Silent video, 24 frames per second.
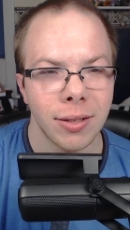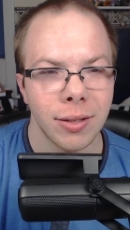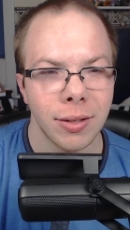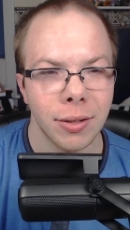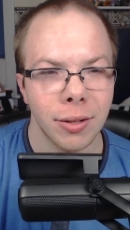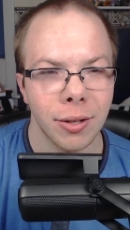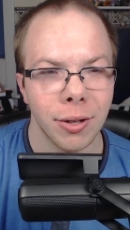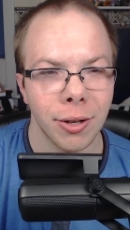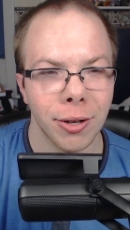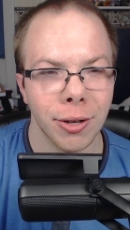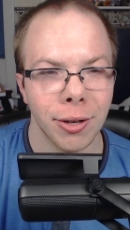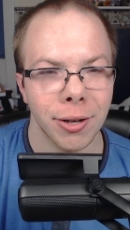
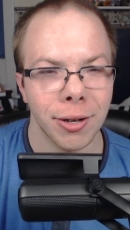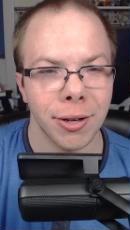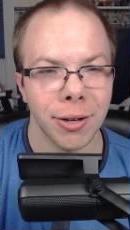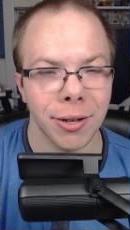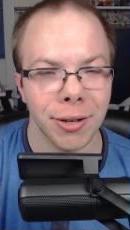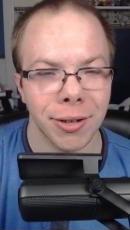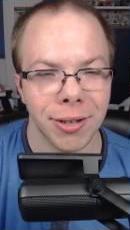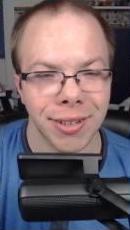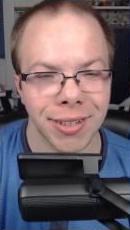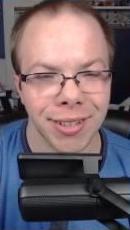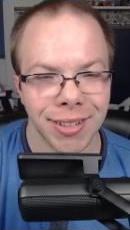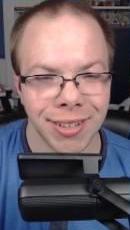
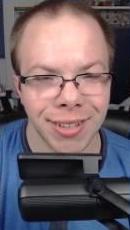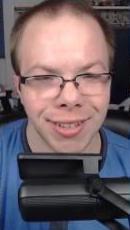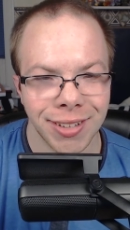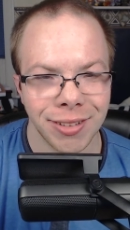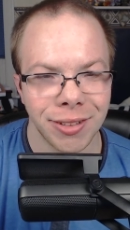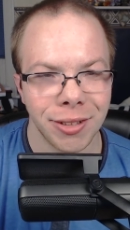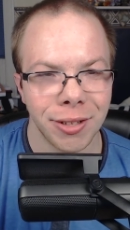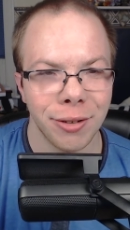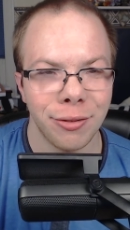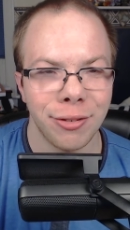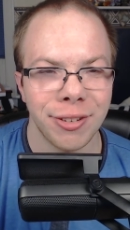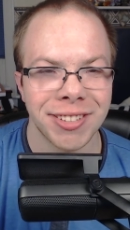Oh,
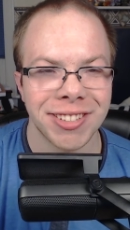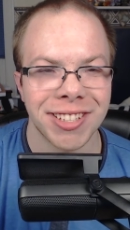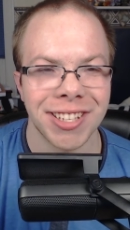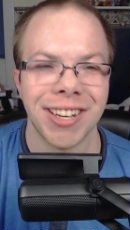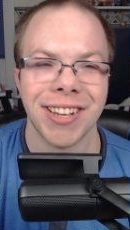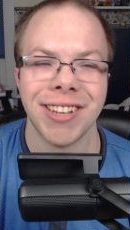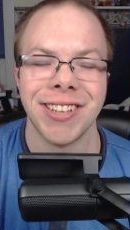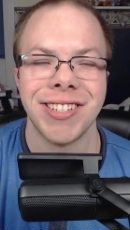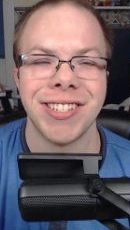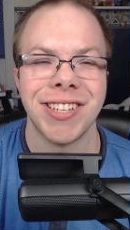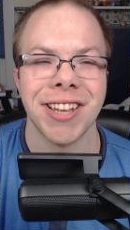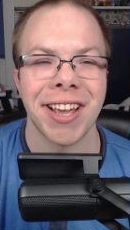Luffy's
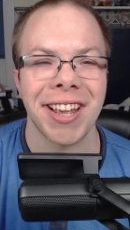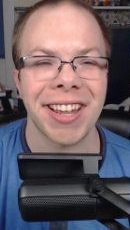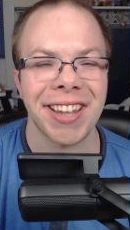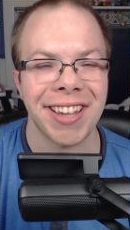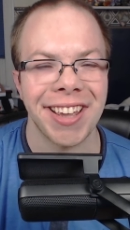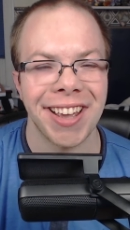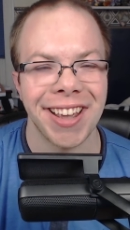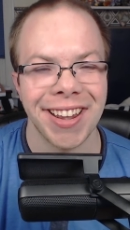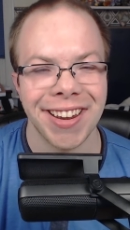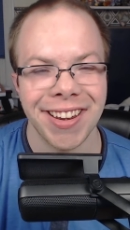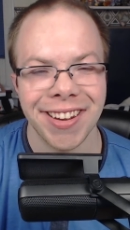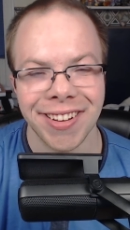gonna deck
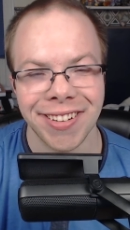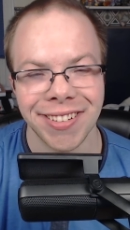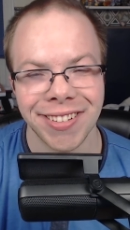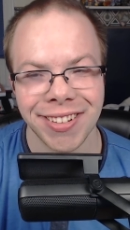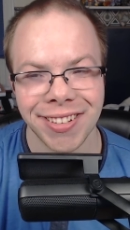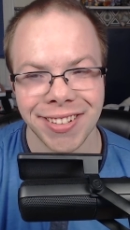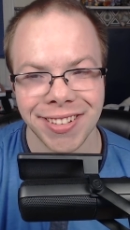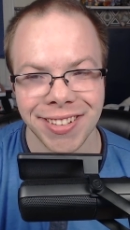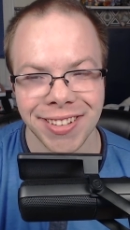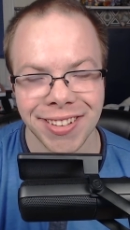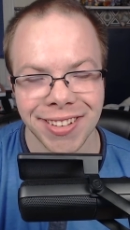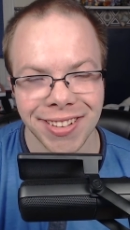Kaido.
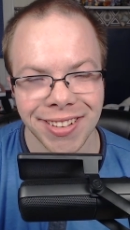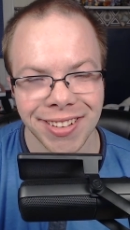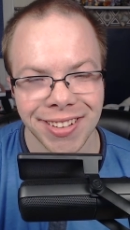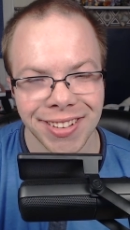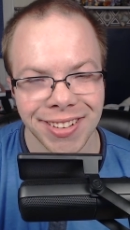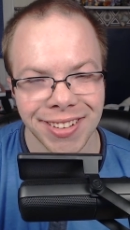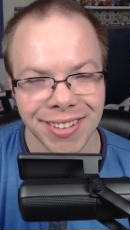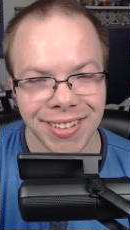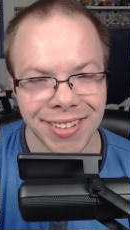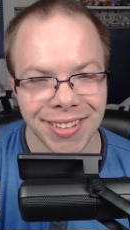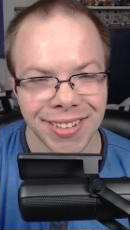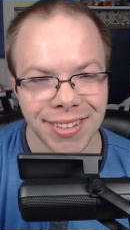
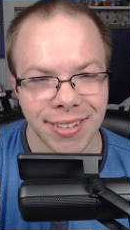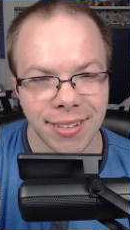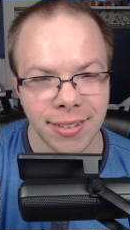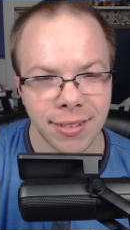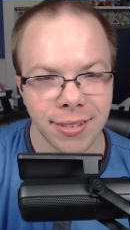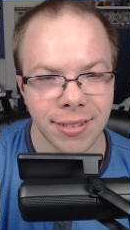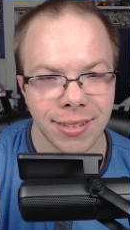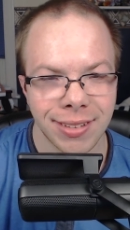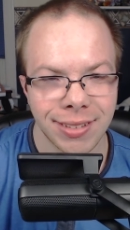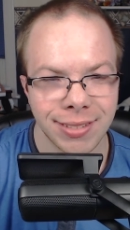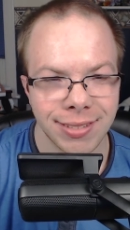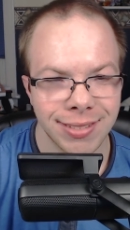
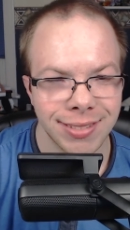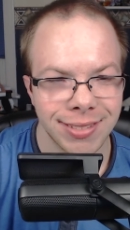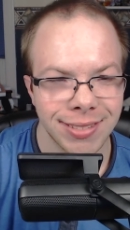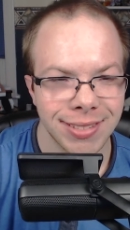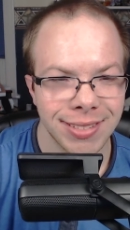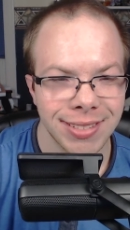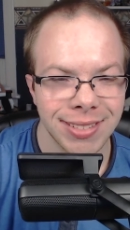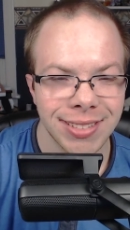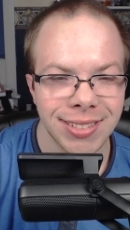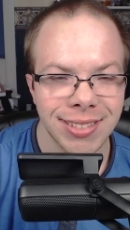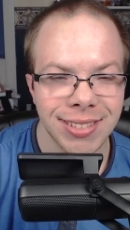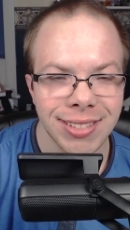
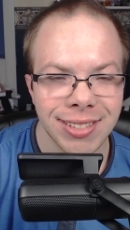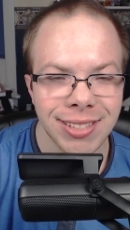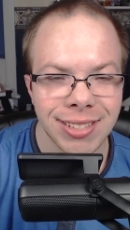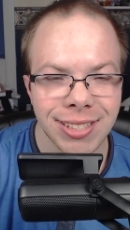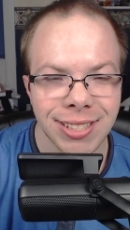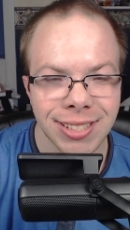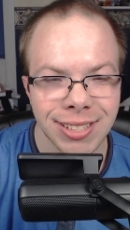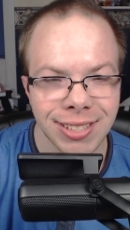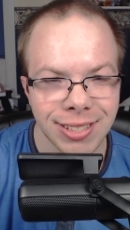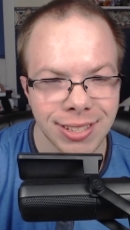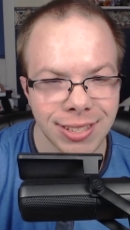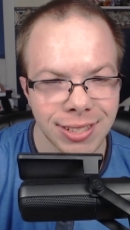Uh,
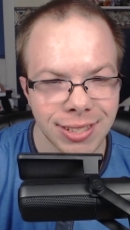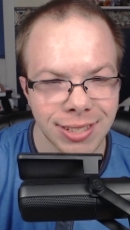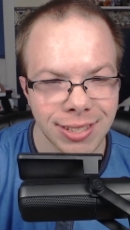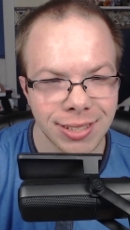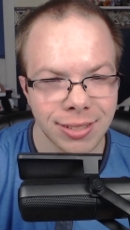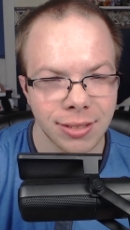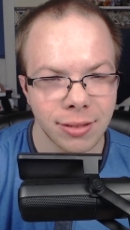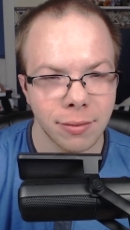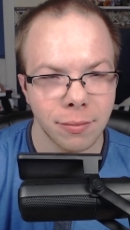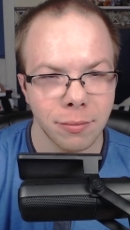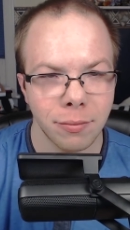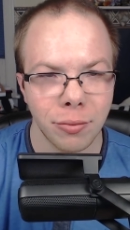
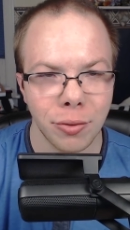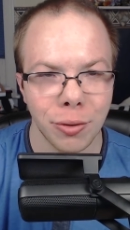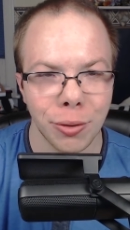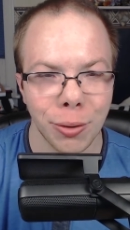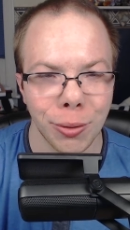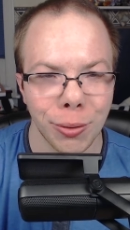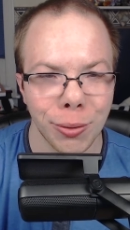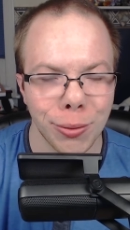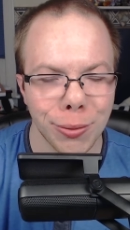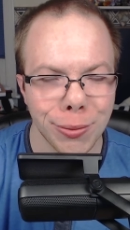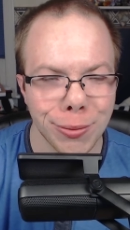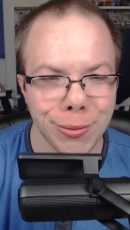
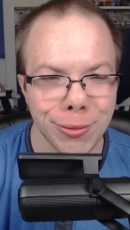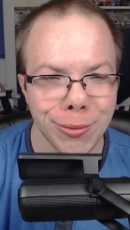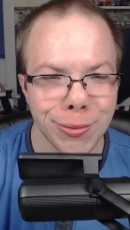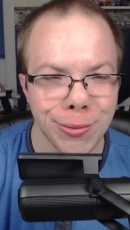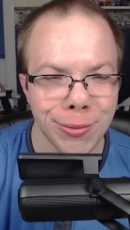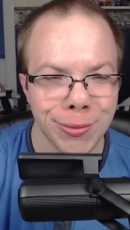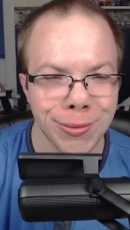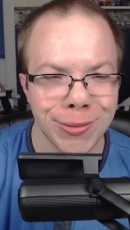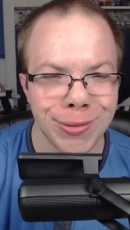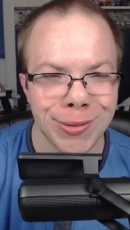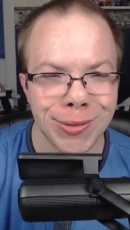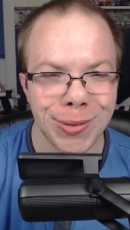
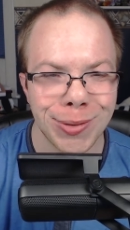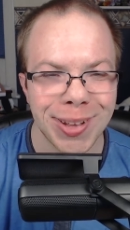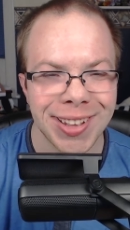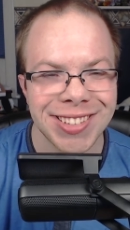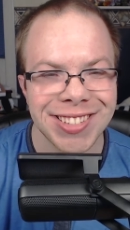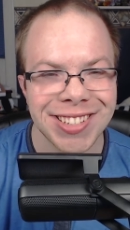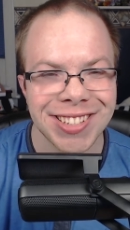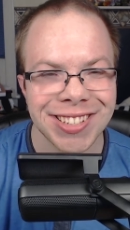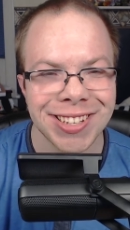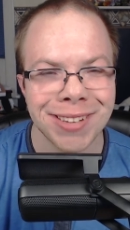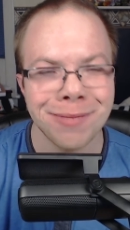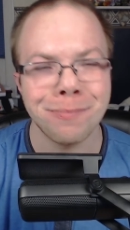oh,
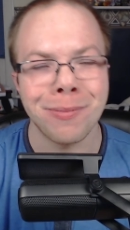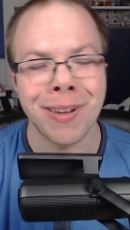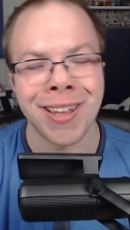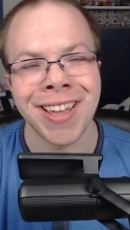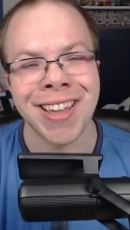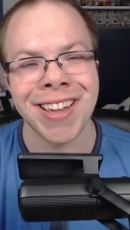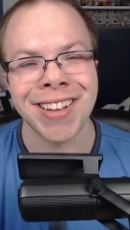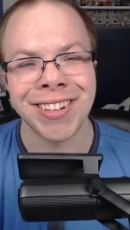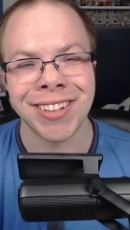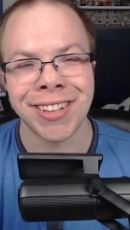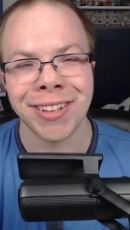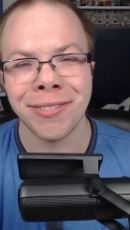that's a good
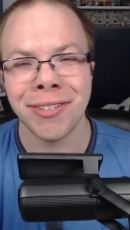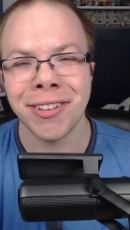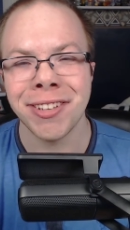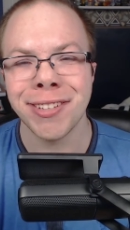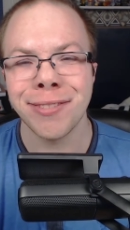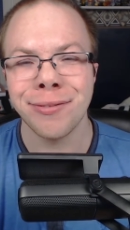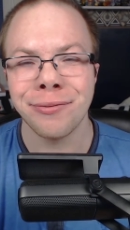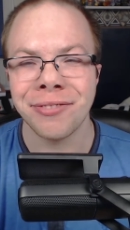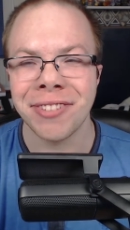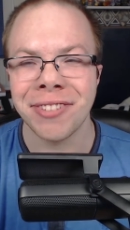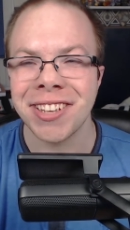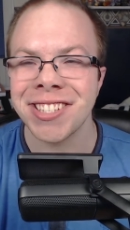panel of
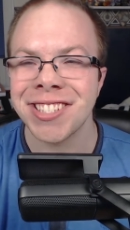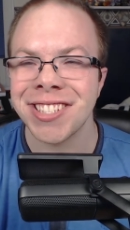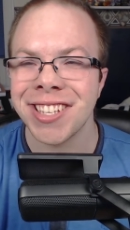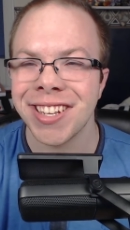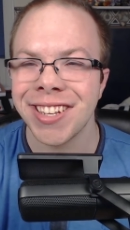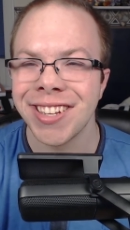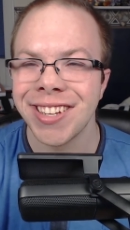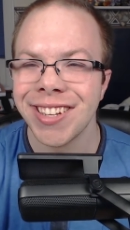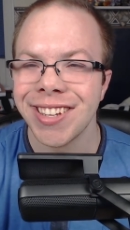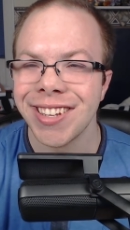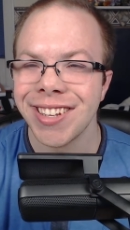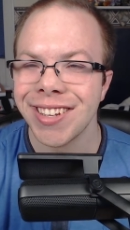his fist.
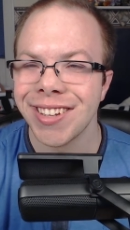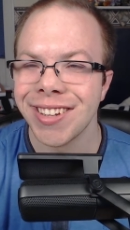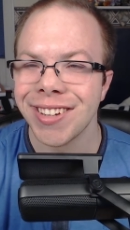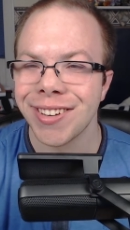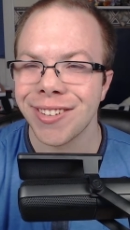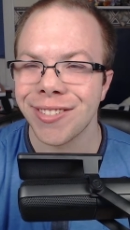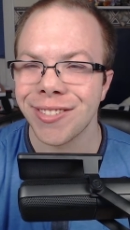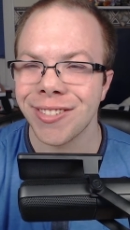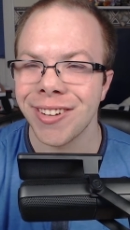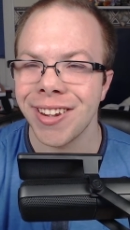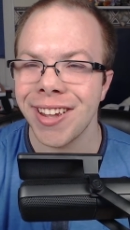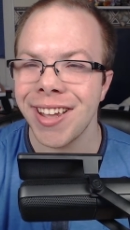
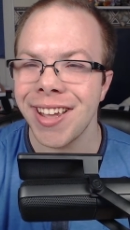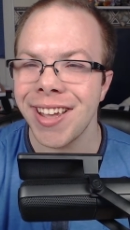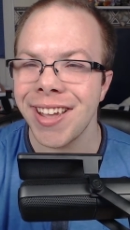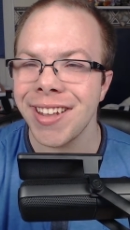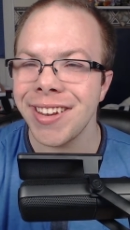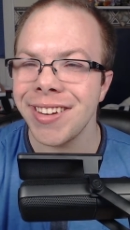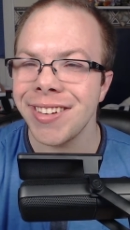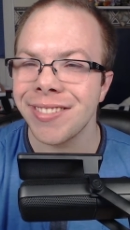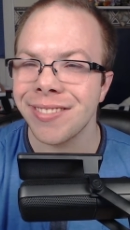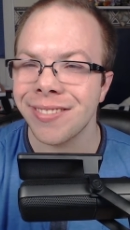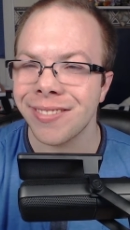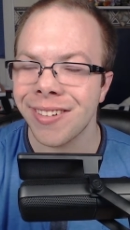
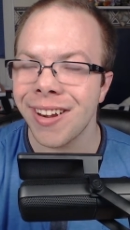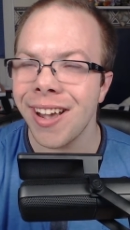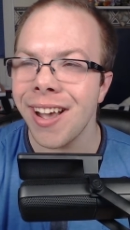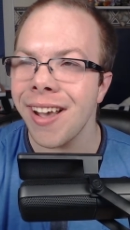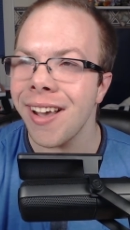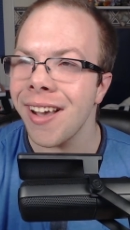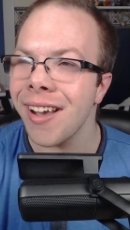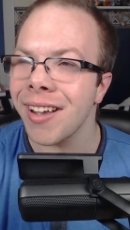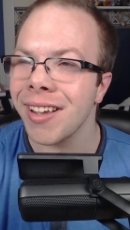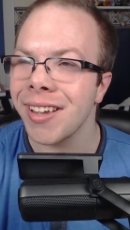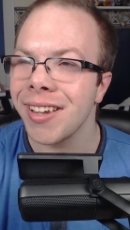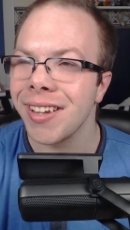Red
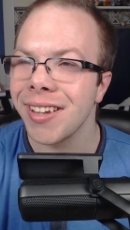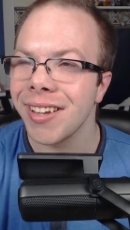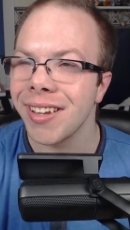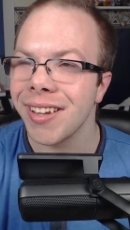Roc.